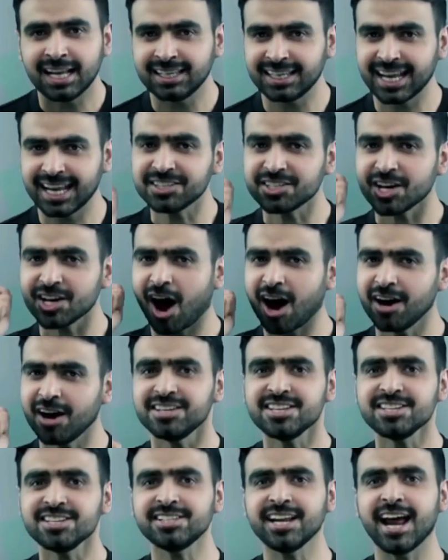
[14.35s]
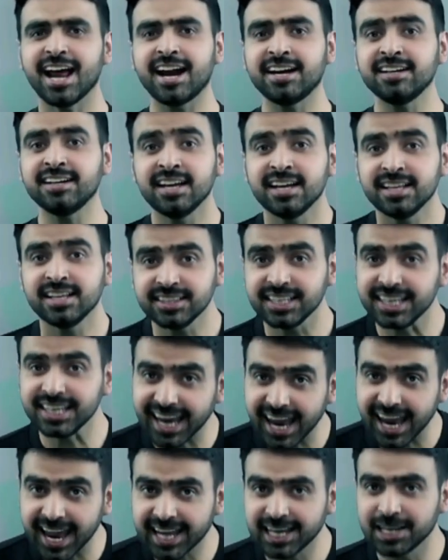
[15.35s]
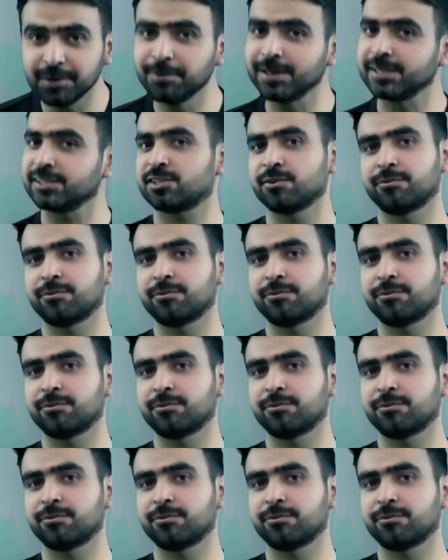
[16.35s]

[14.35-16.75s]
Let's understand the elements